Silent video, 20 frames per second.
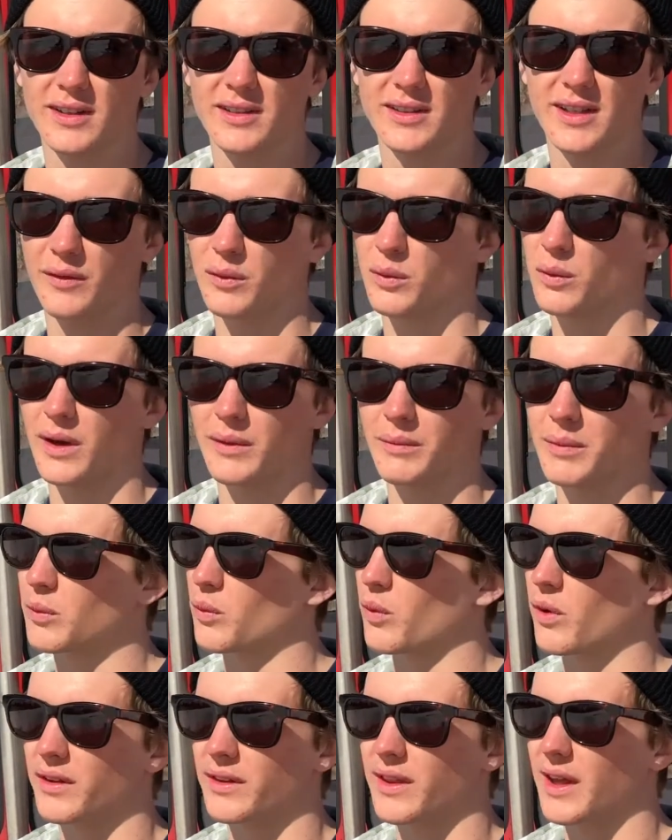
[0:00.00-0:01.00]
So I've been
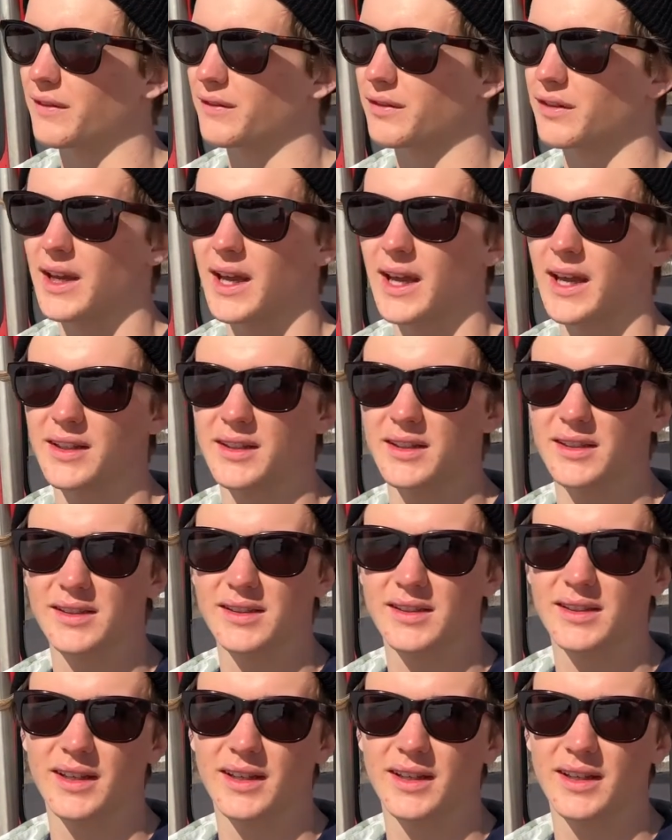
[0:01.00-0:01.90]
wanting that for ages